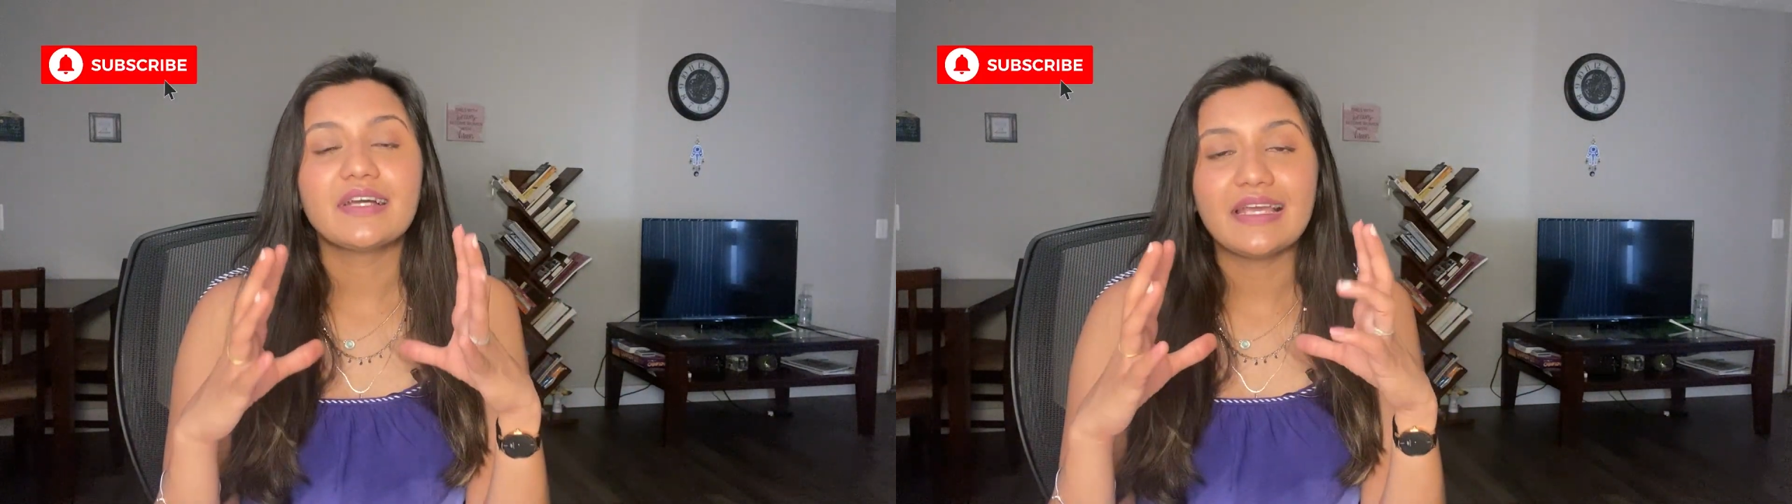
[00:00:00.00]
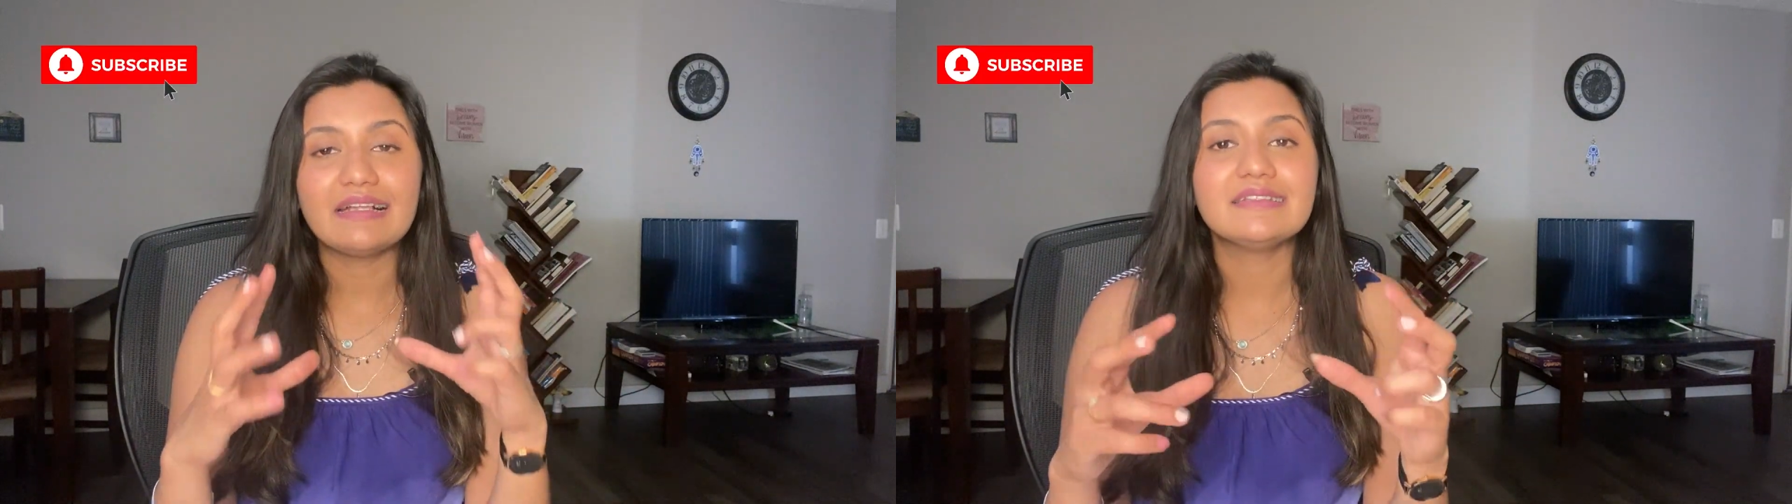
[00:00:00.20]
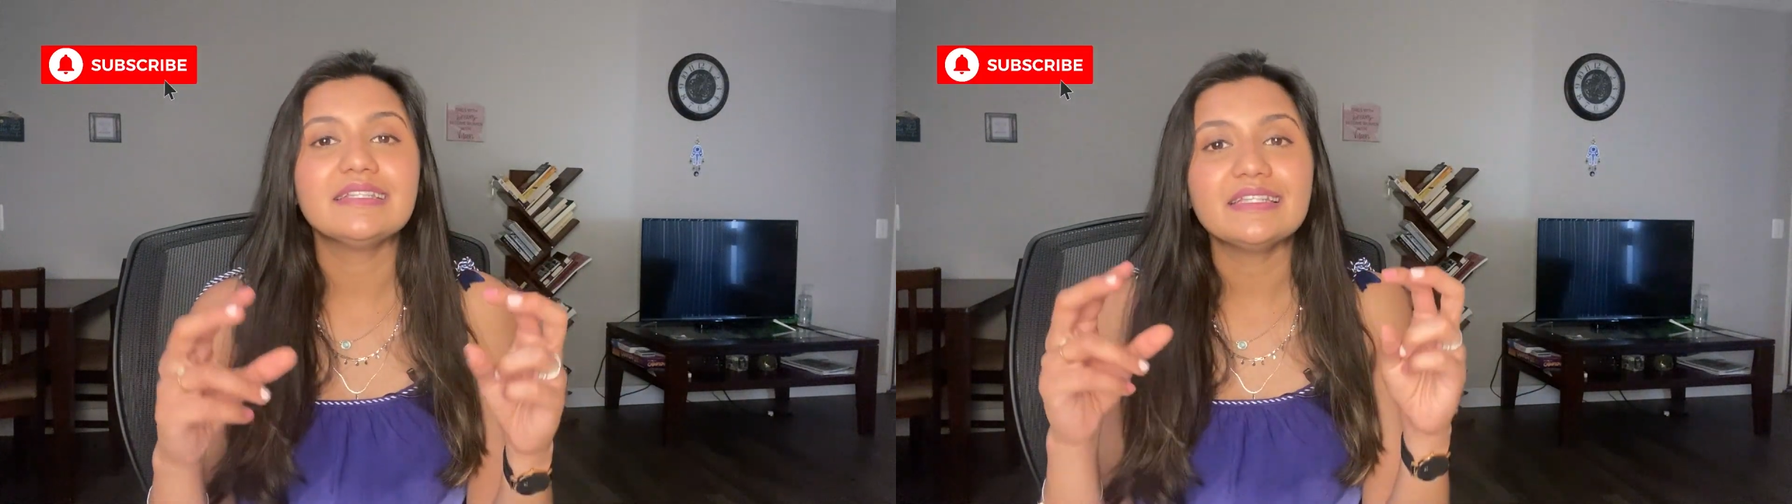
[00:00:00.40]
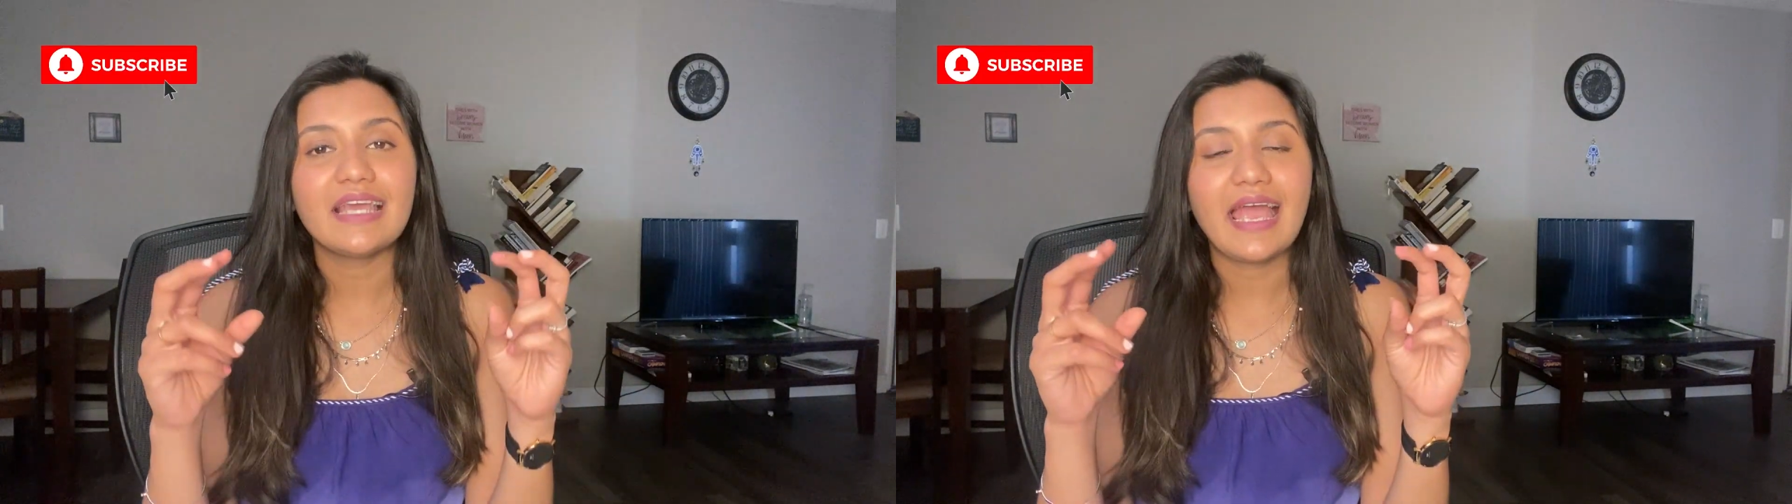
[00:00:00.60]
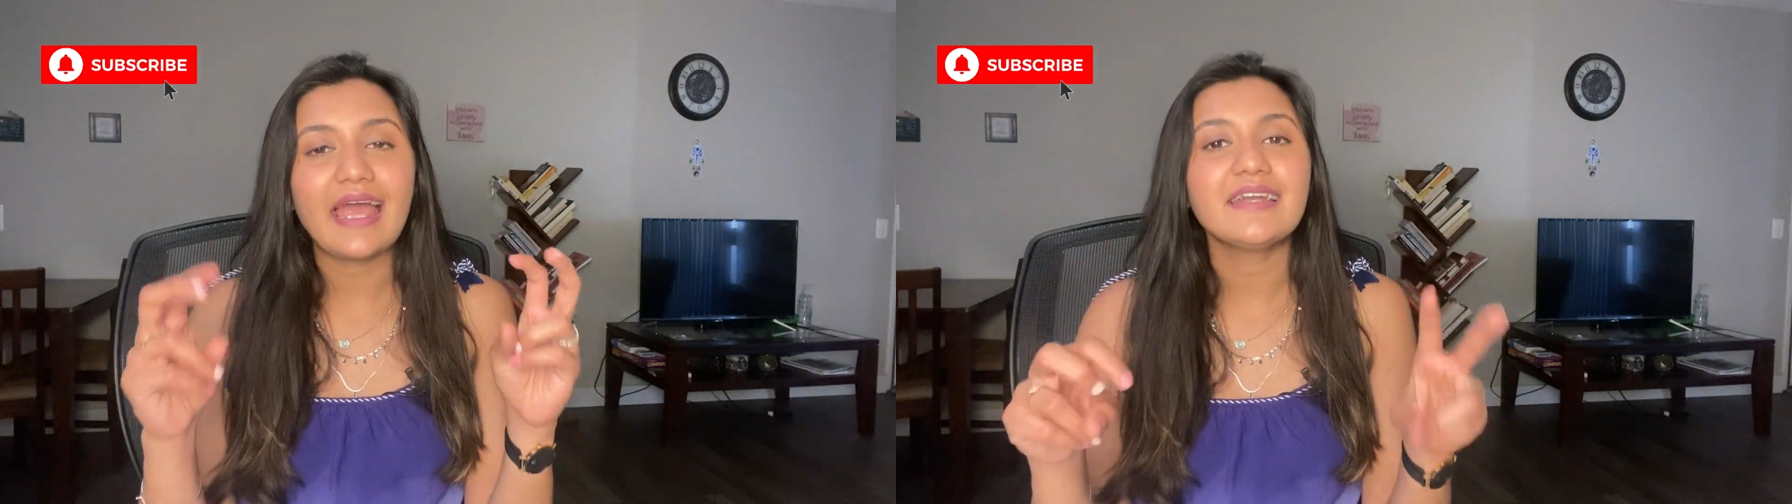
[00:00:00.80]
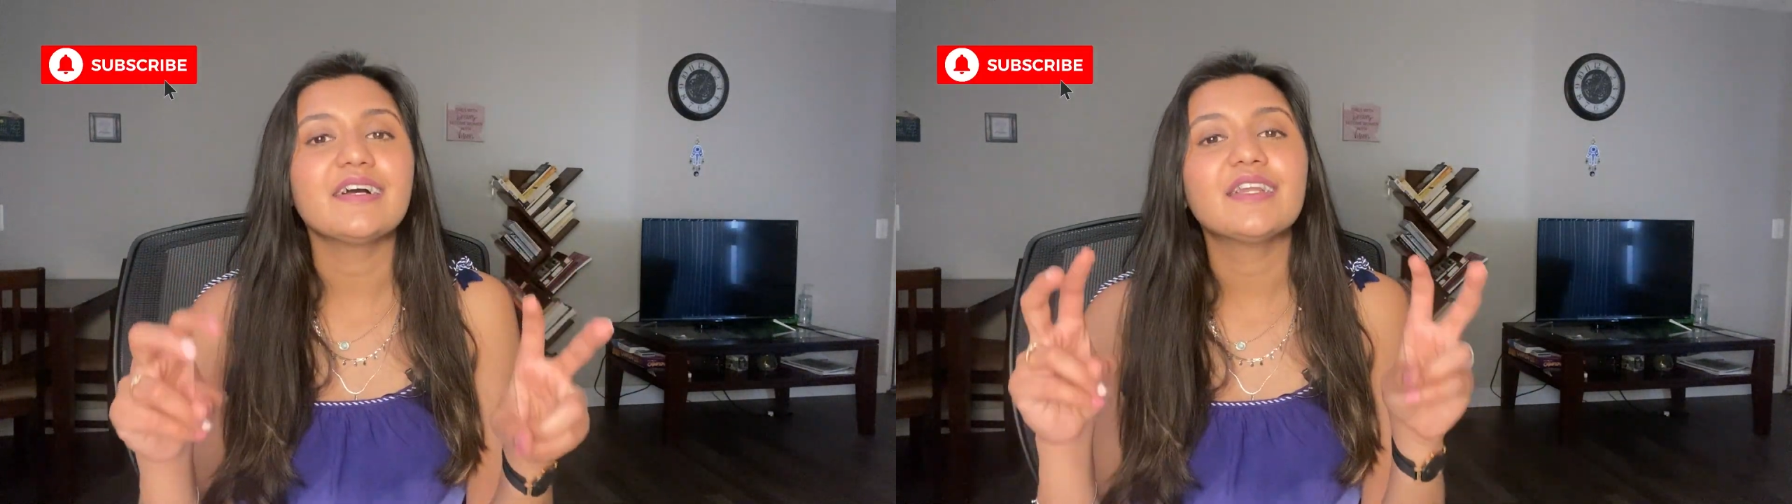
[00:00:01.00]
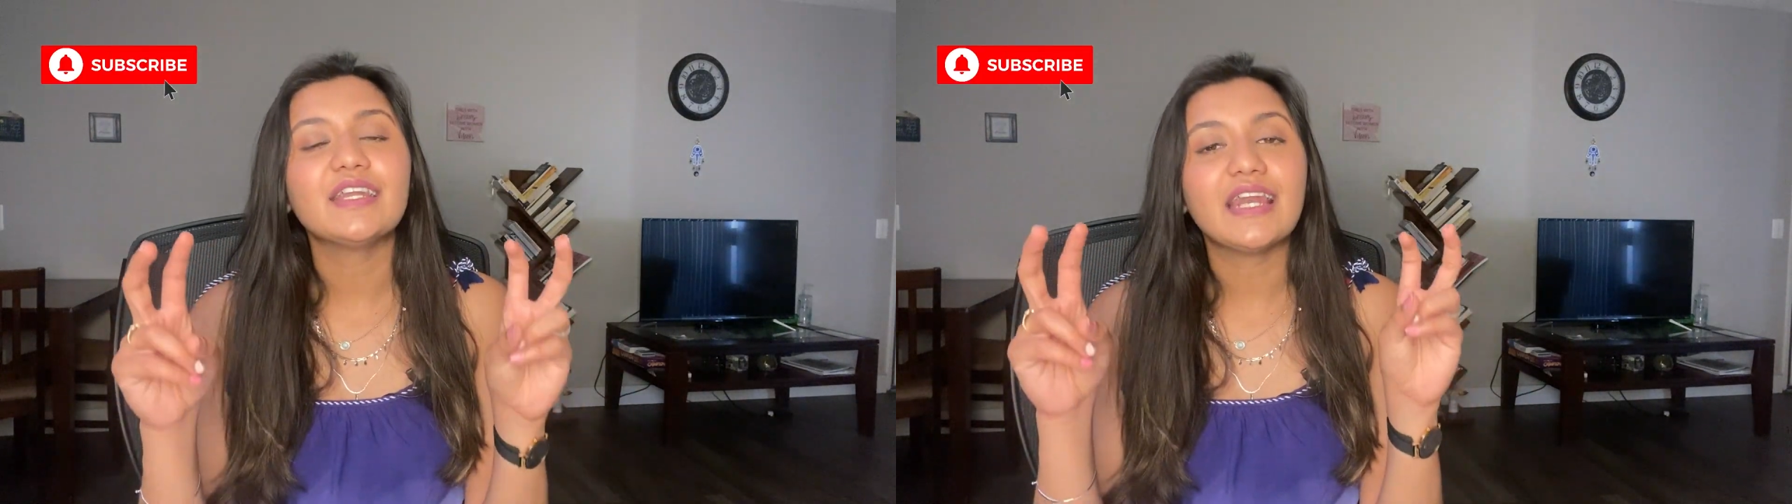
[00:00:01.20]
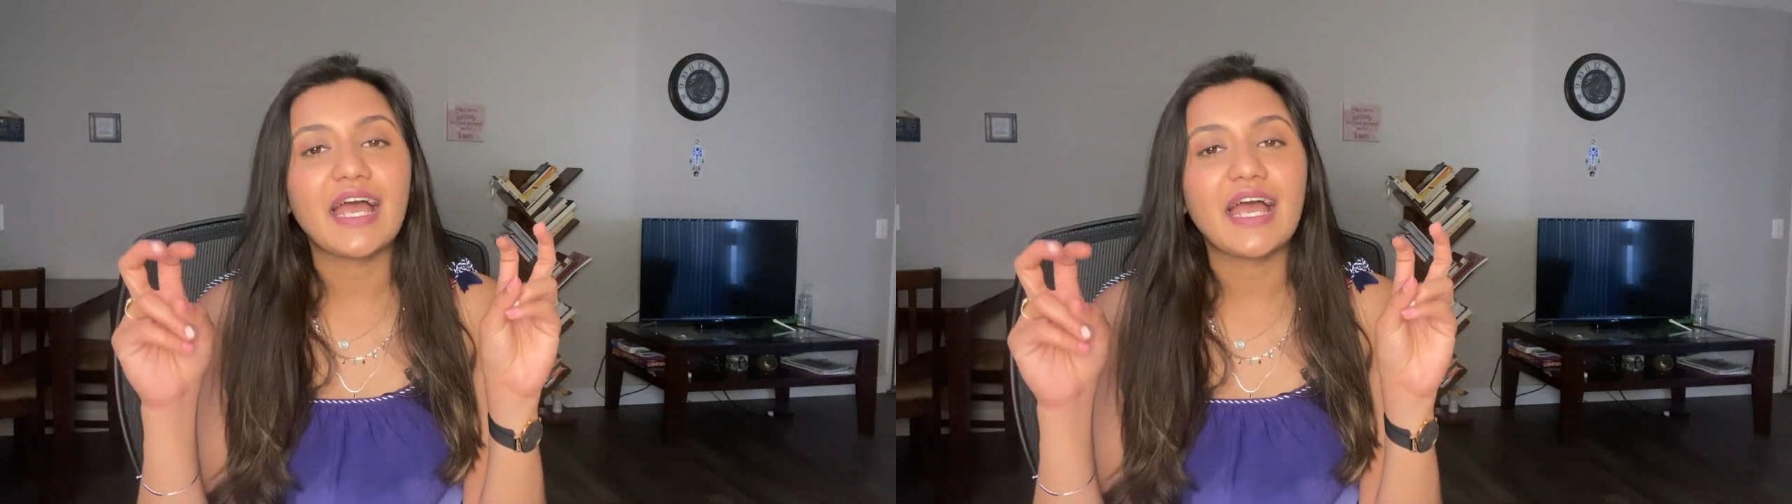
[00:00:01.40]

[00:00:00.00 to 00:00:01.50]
a healthy and a